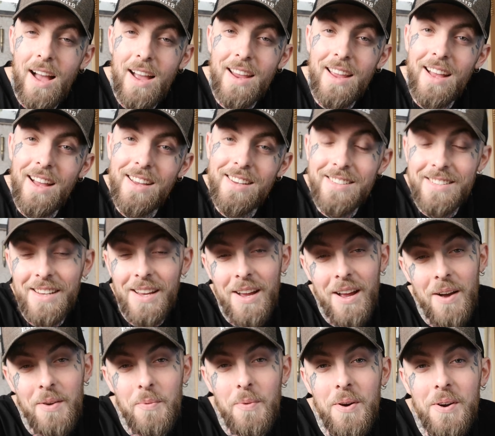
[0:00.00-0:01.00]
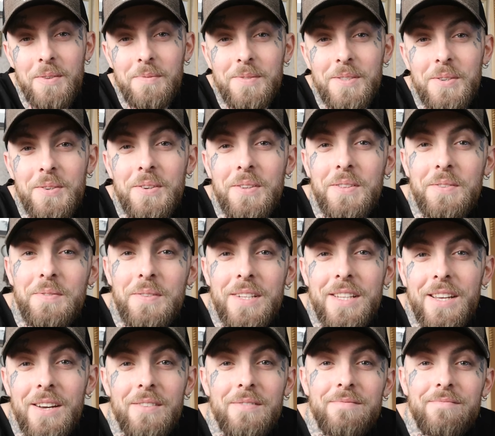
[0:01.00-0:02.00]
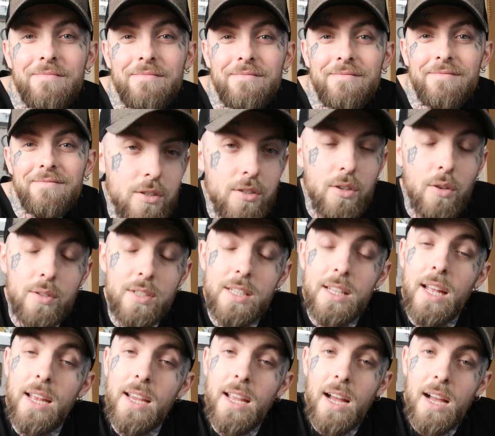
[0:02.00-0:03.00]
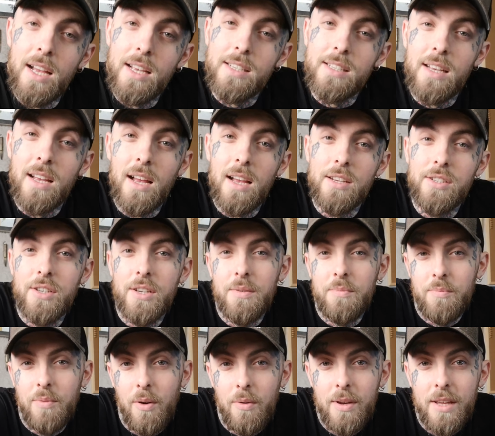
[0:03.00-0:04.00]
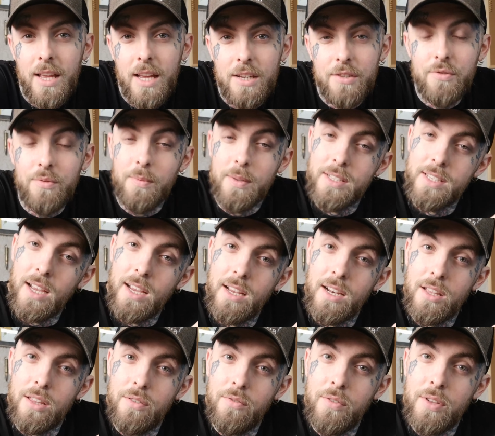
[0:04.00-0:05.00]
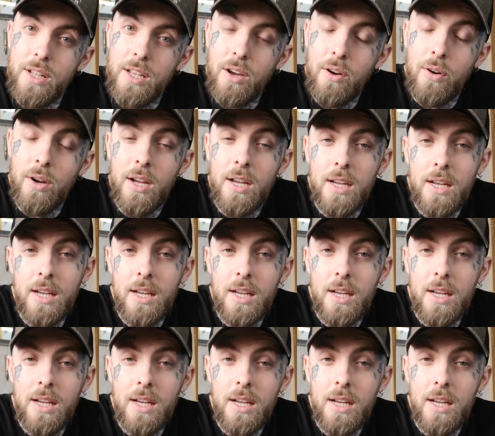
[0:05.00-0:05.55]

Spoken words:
Hi guys, and welcome to another video. So today guys, as you can probably guess from the title of the video,